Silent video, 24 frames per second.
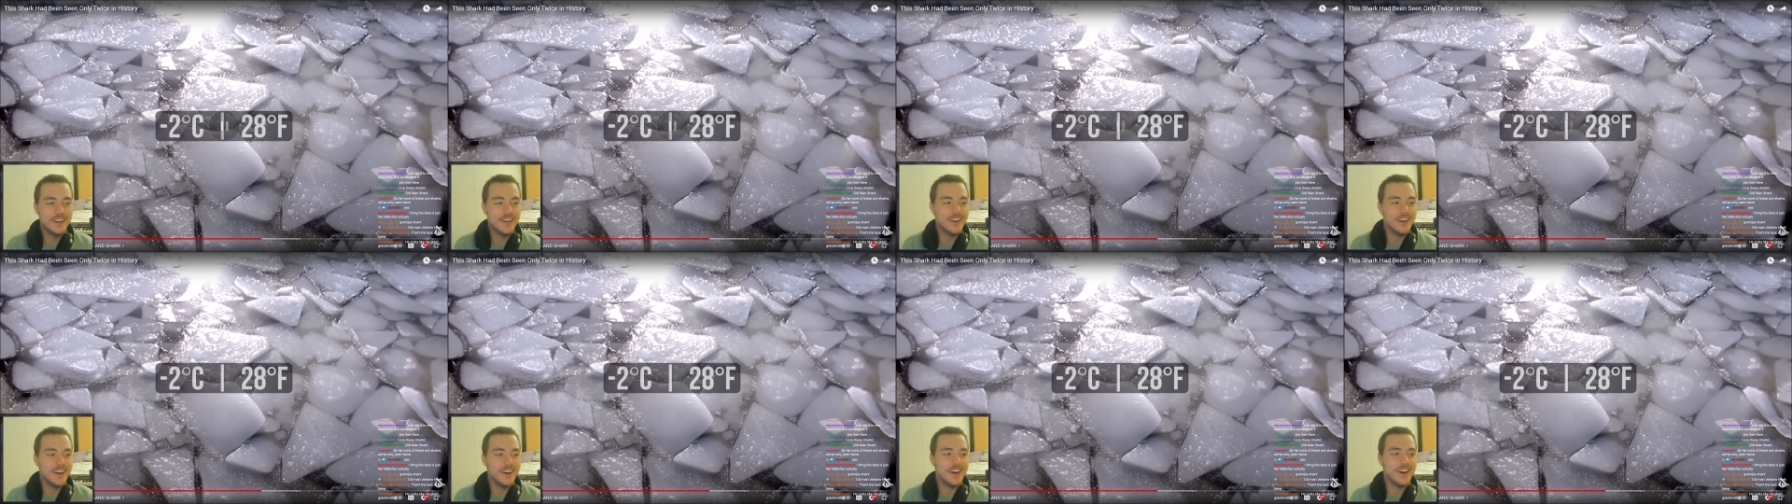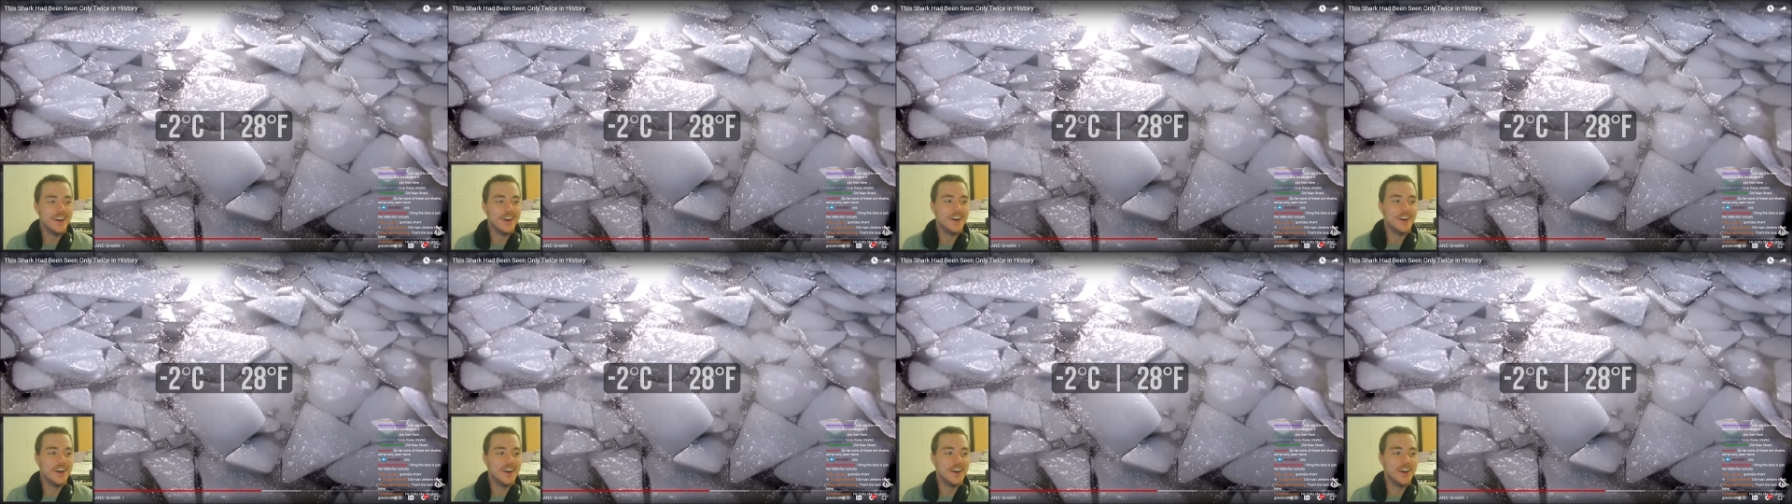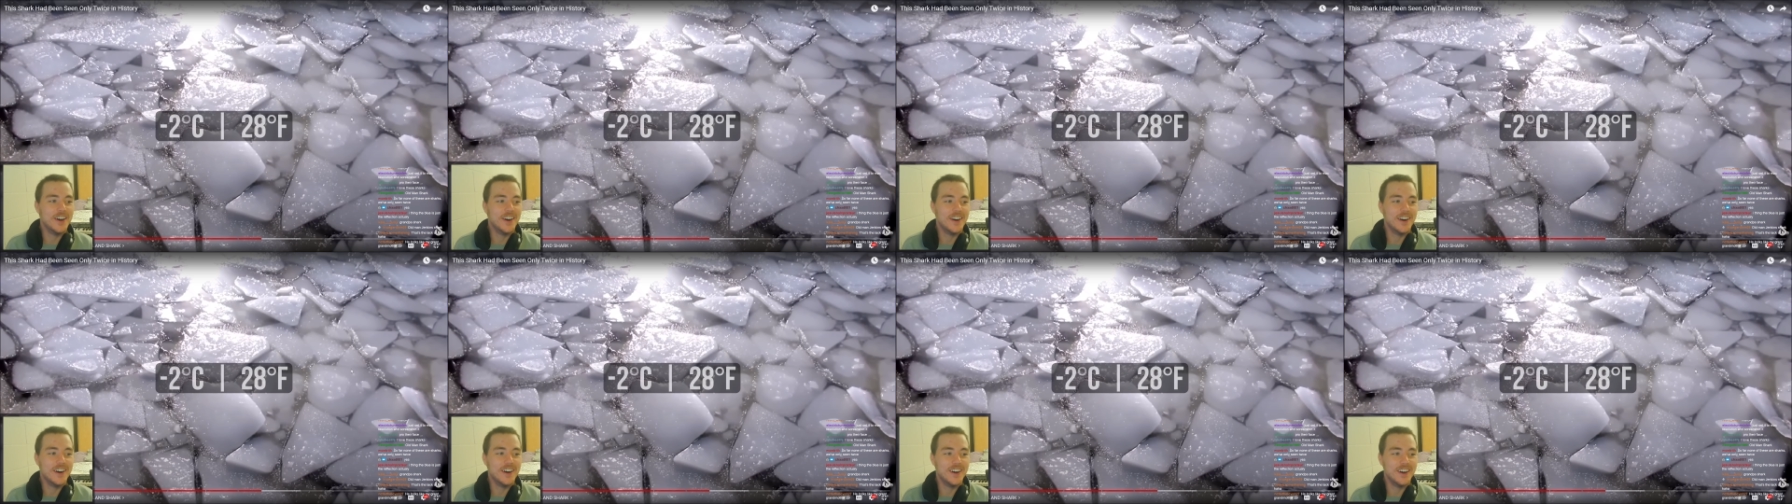
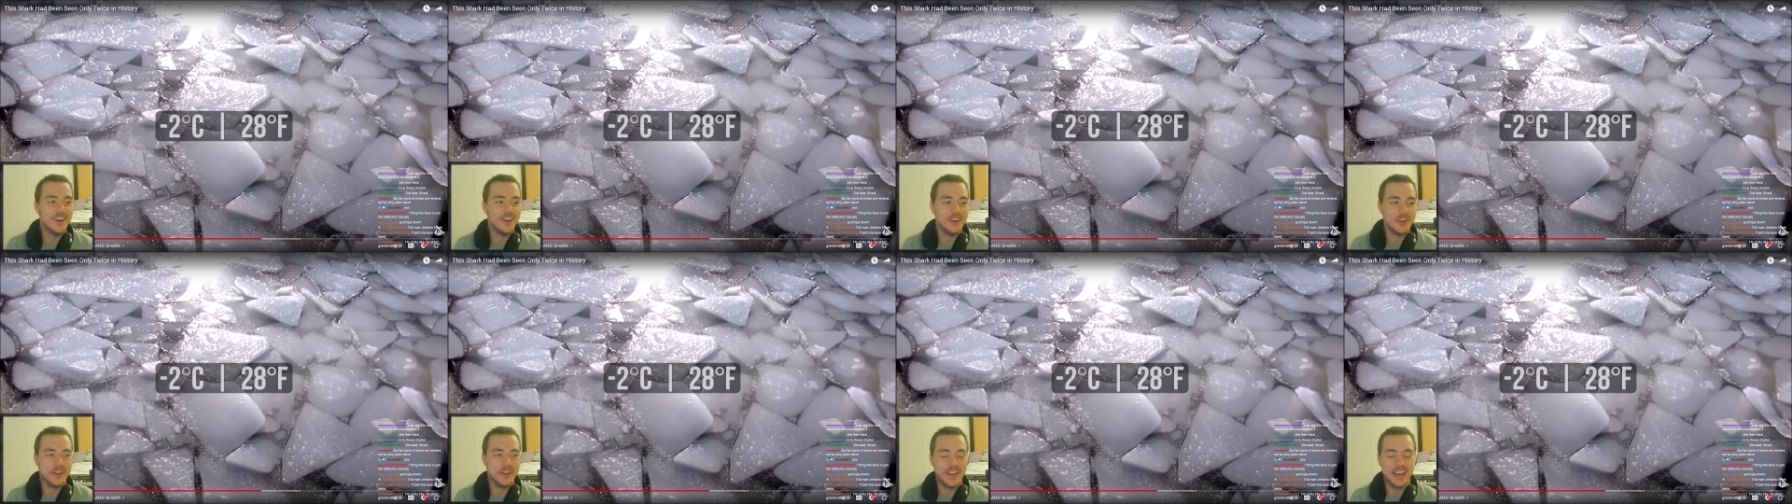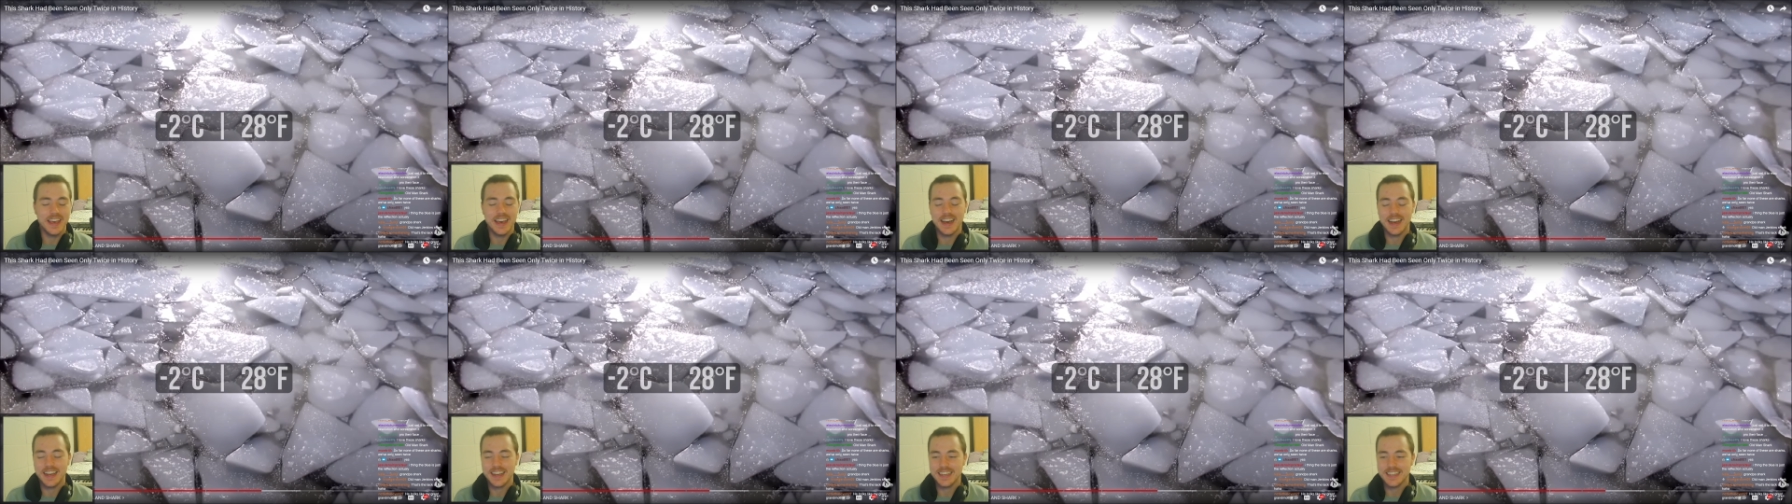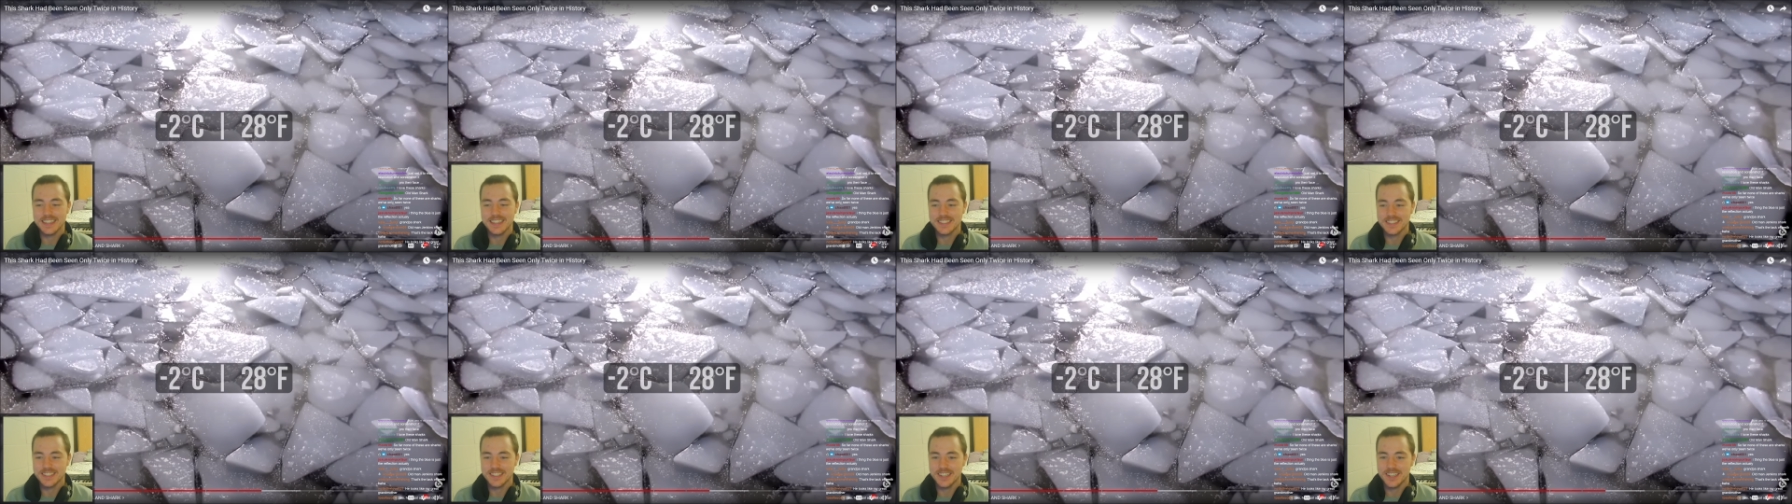Oh yeah, I
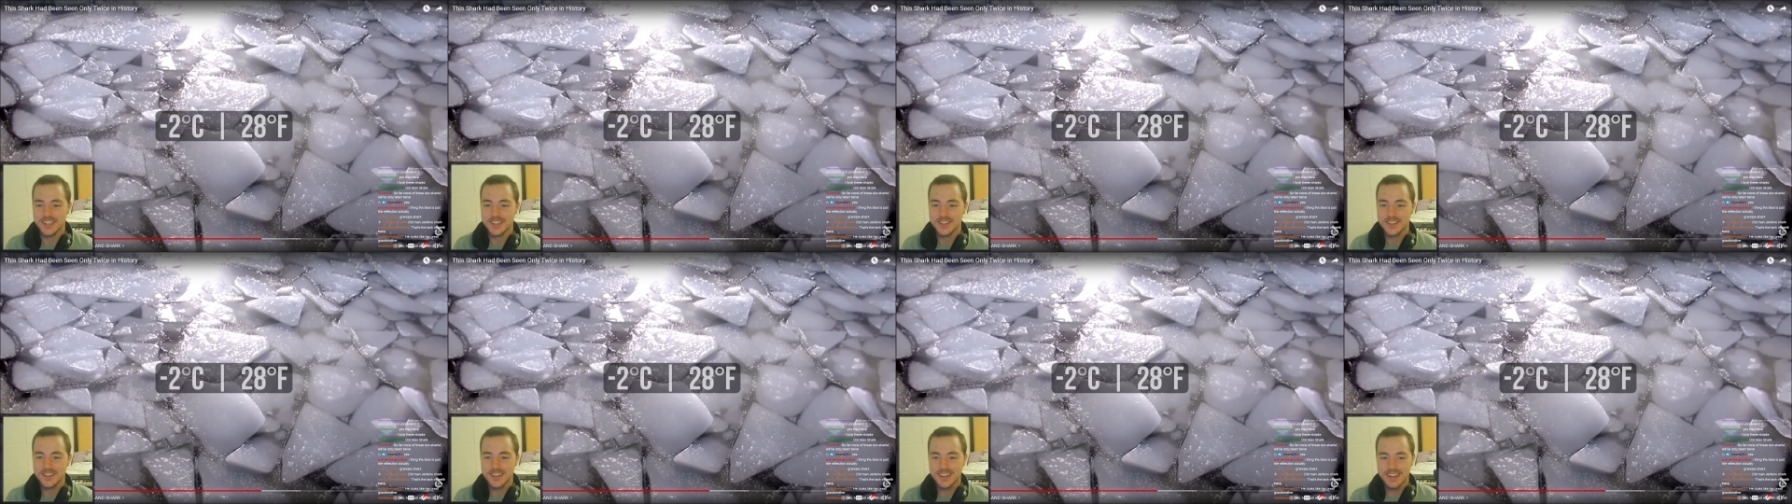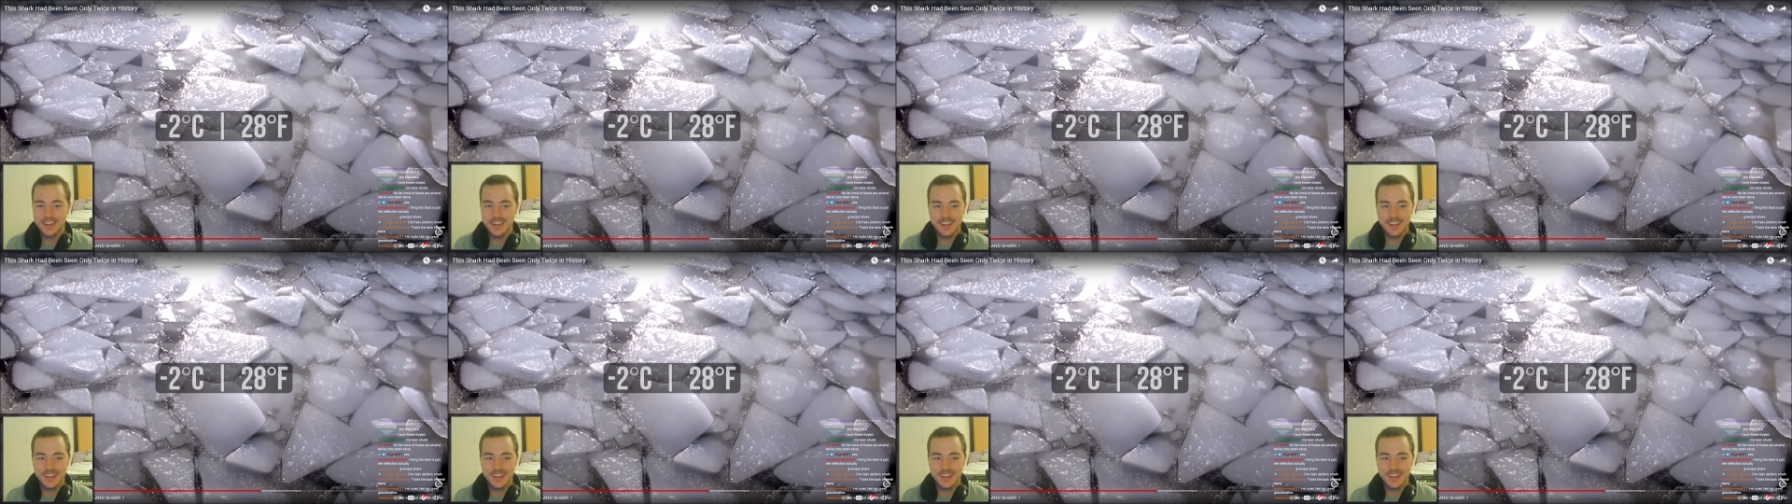guess so.